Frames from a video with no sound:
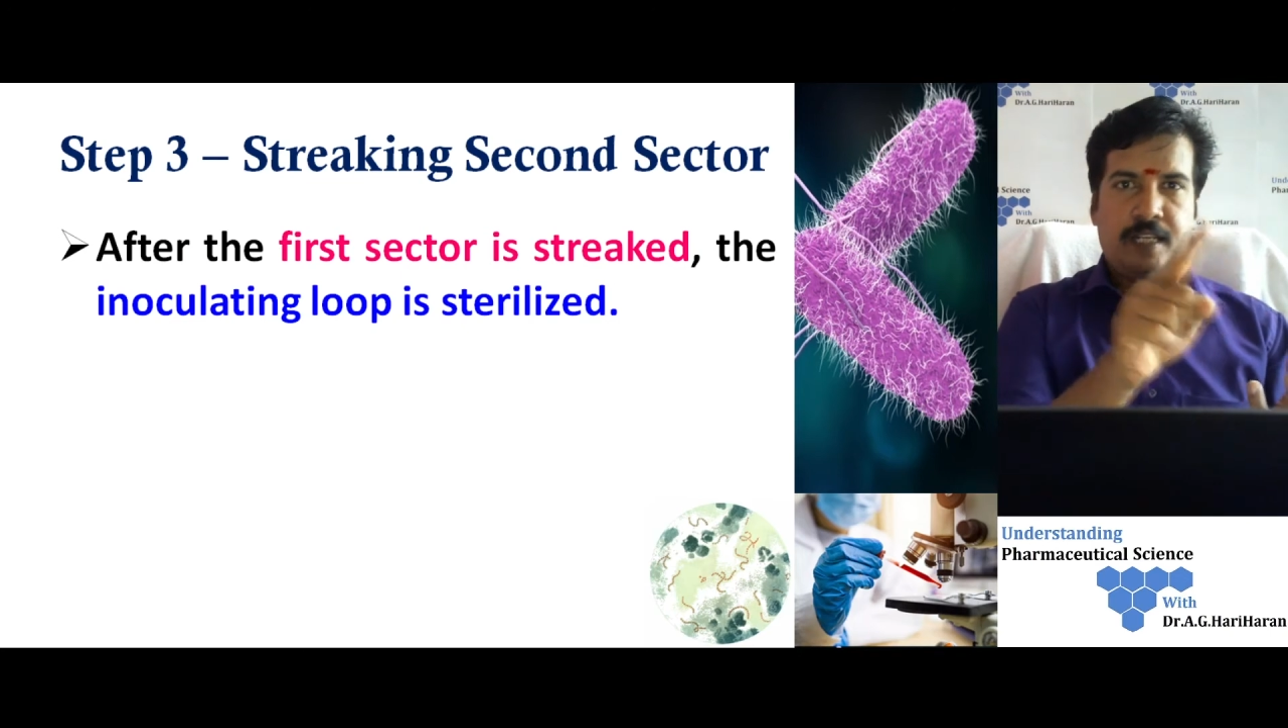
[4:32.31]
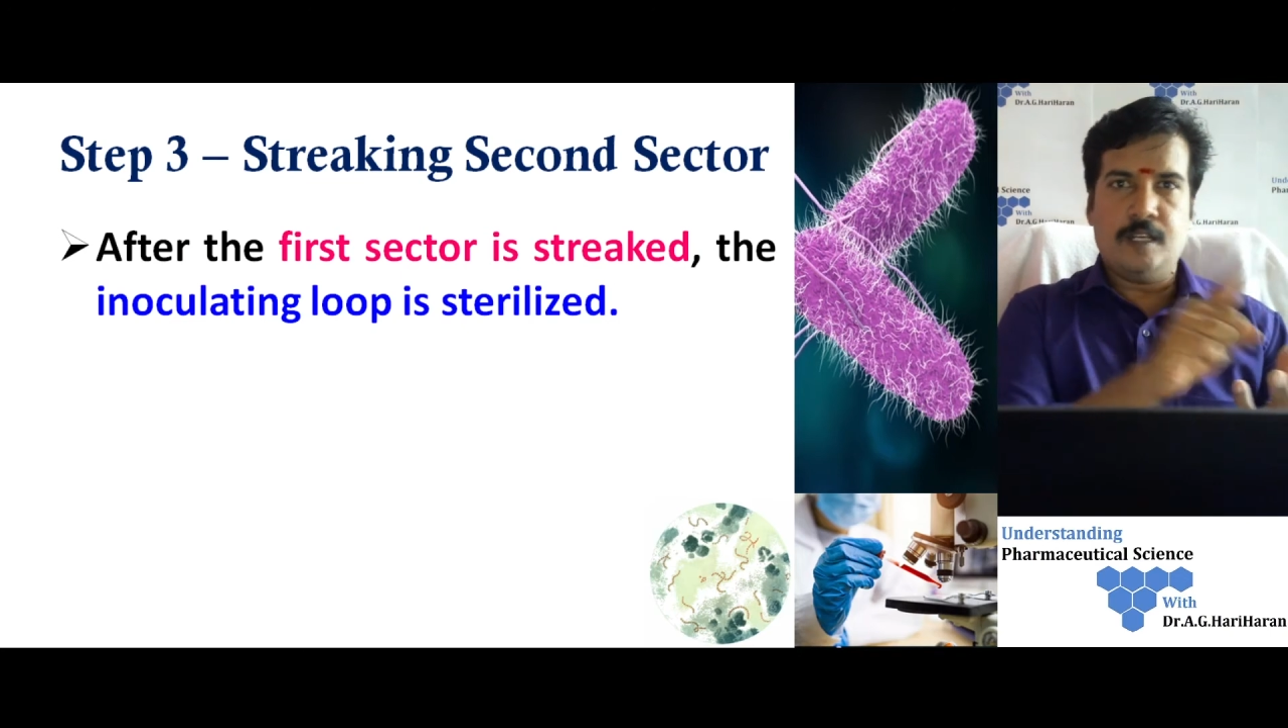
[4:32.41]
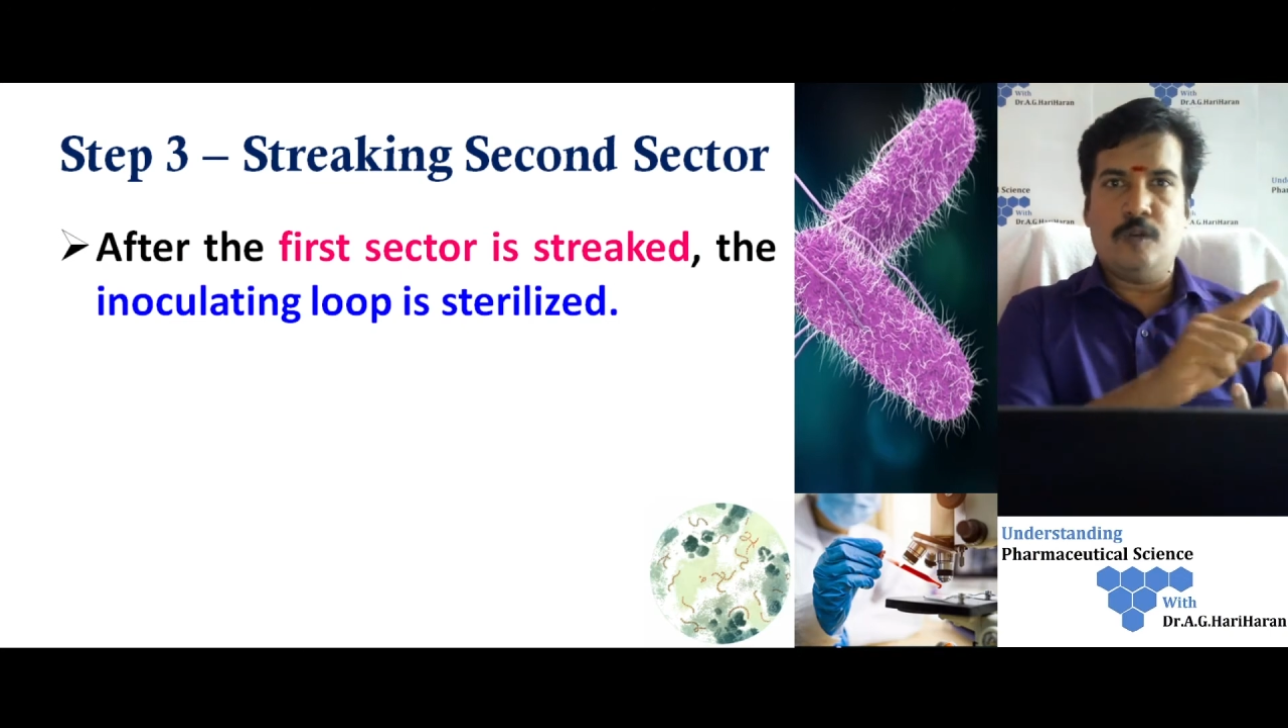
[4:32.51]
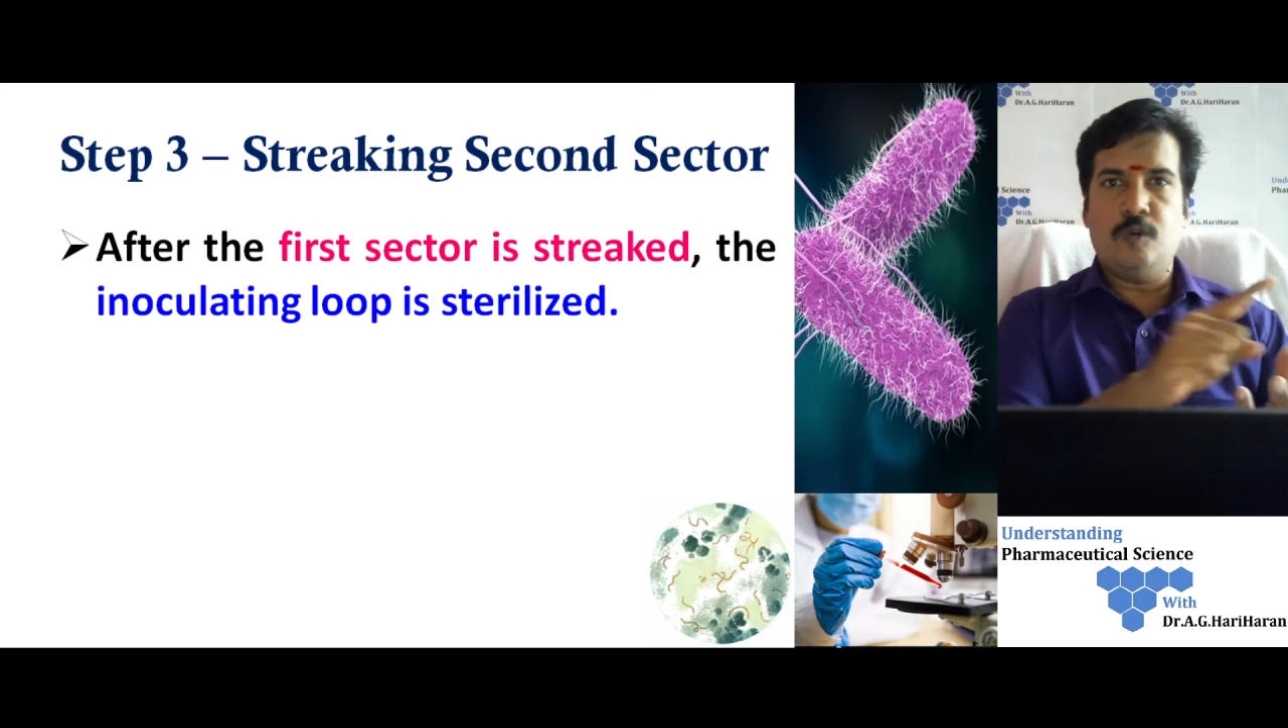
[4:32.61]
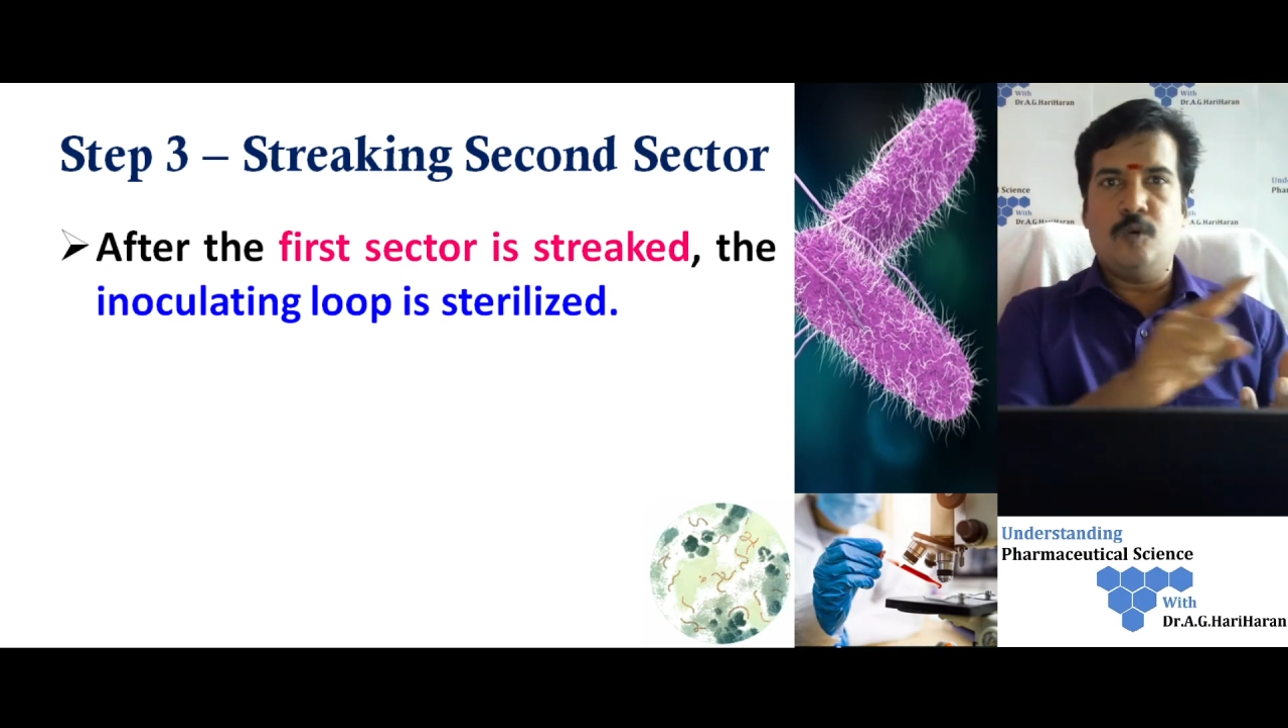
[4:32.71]

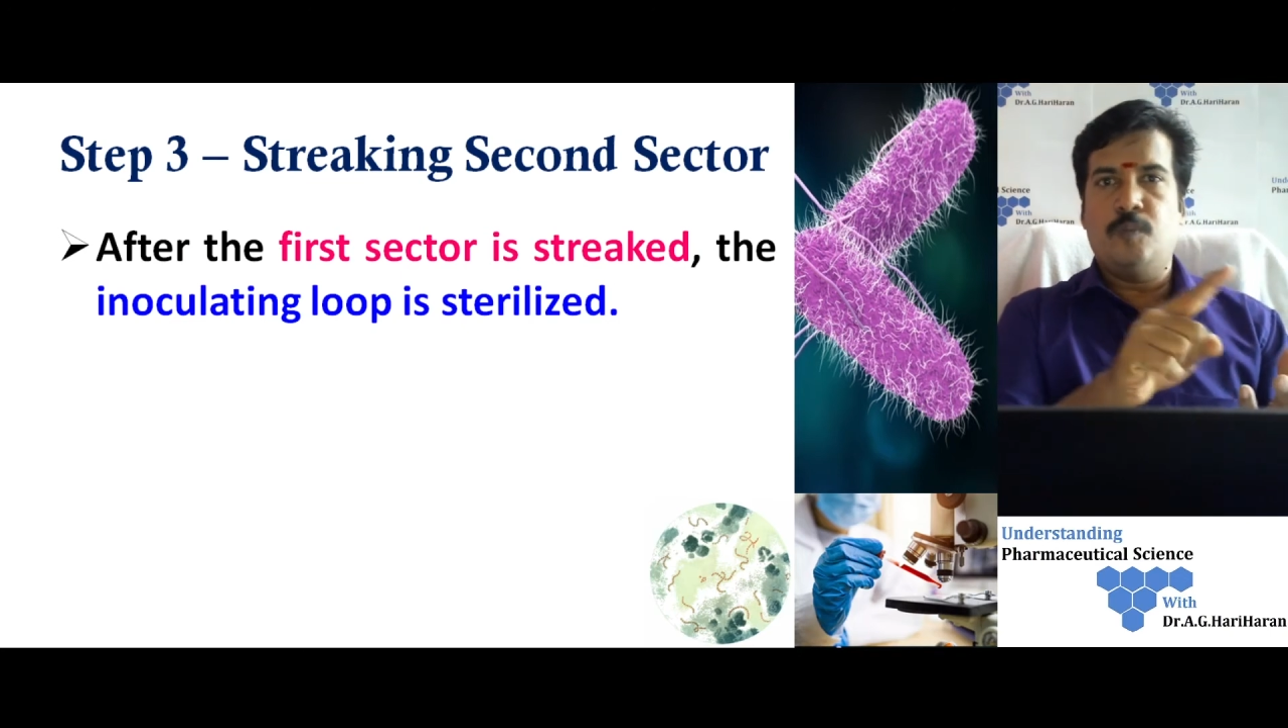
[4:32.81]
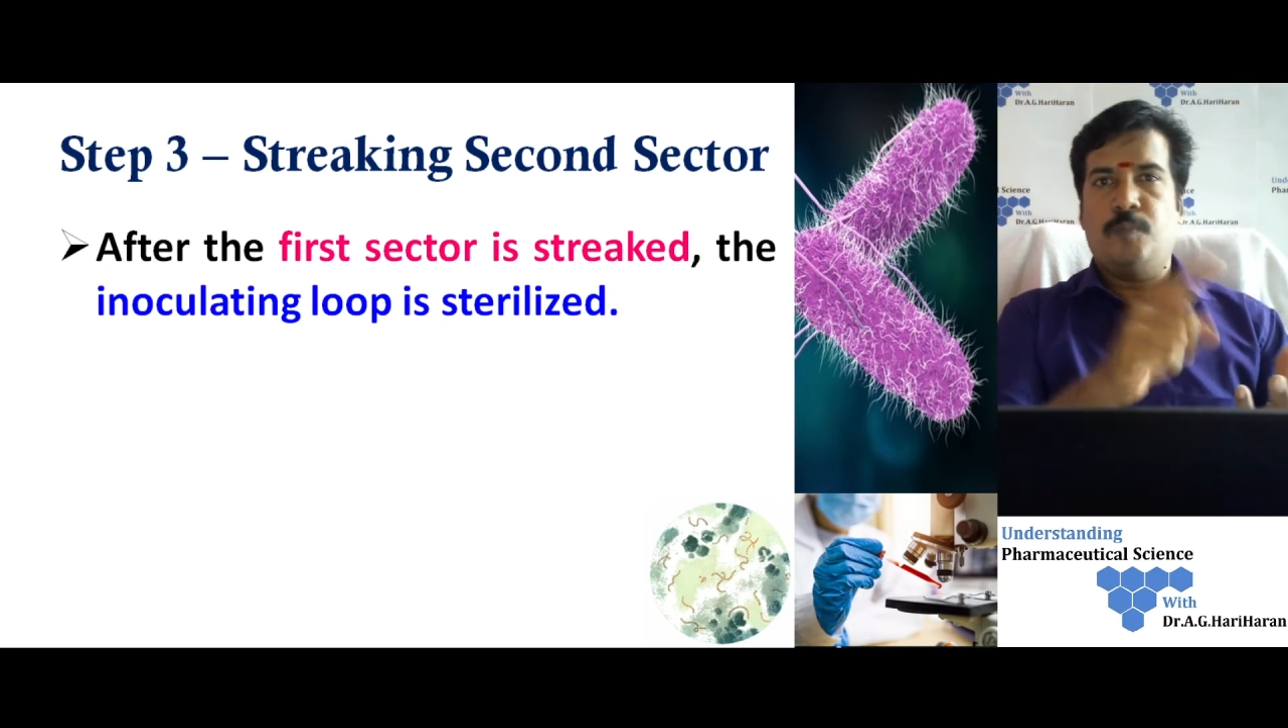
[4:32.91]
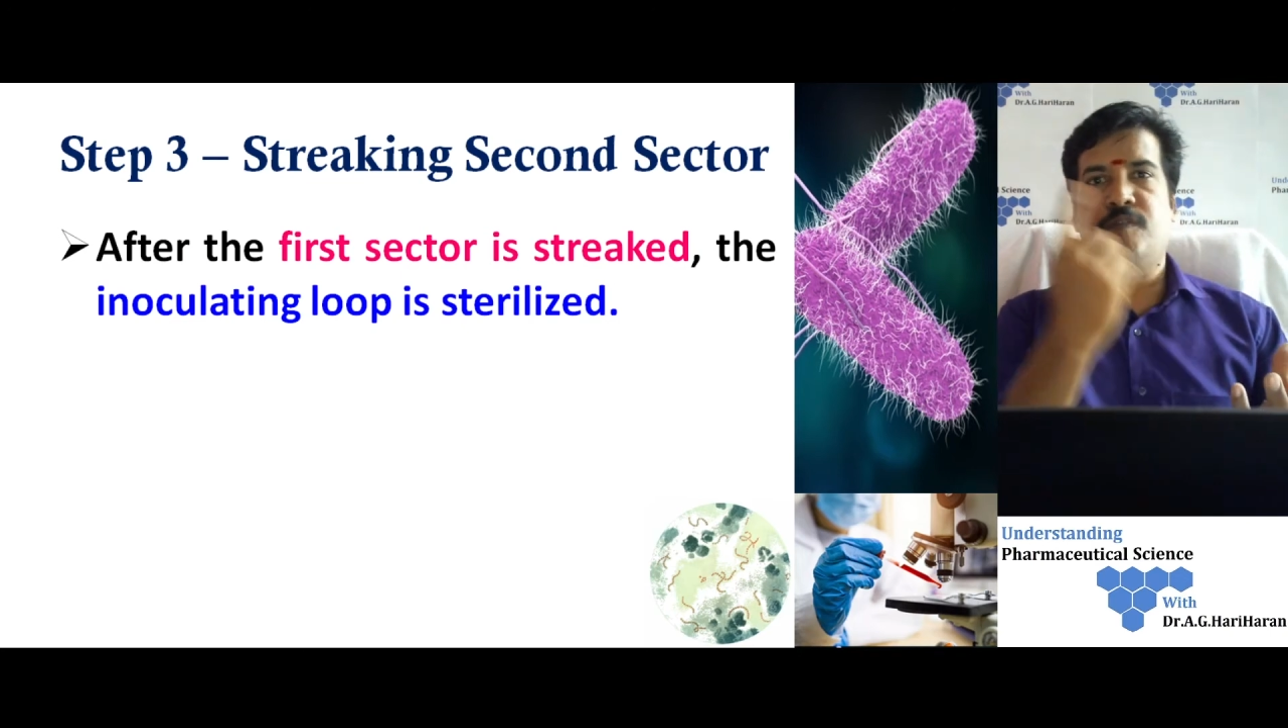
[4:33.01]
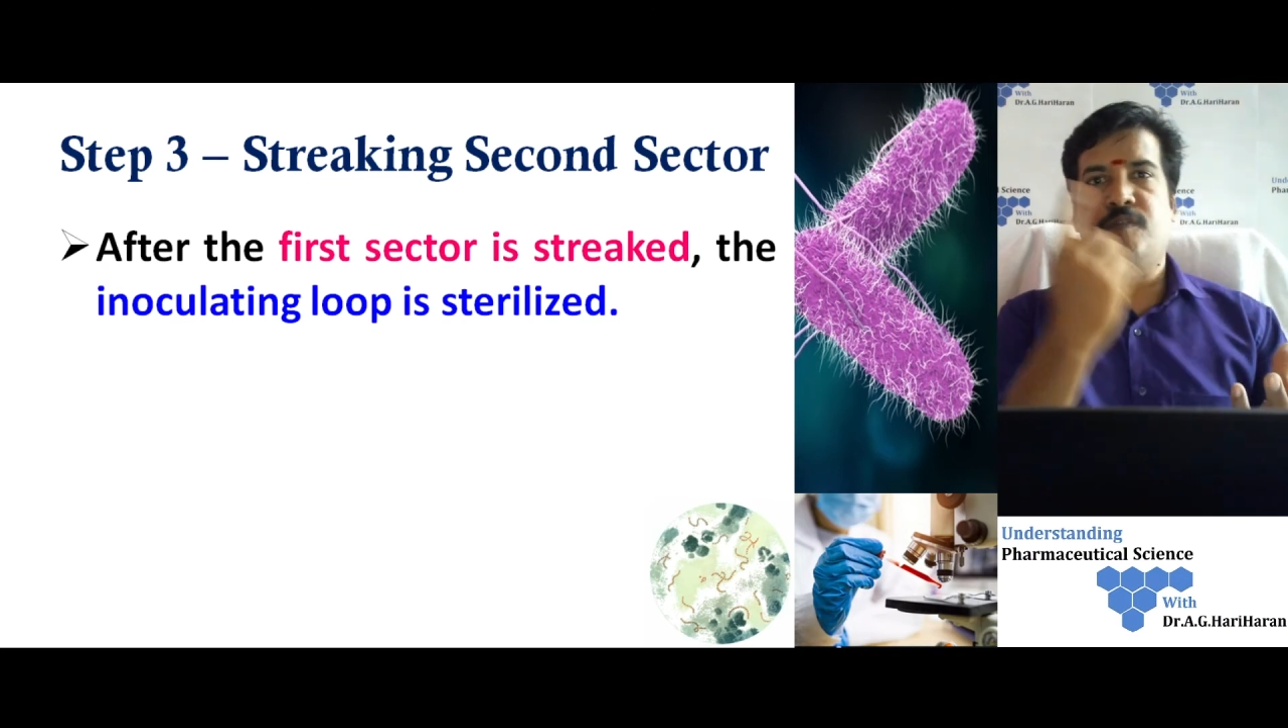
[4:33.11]
loop of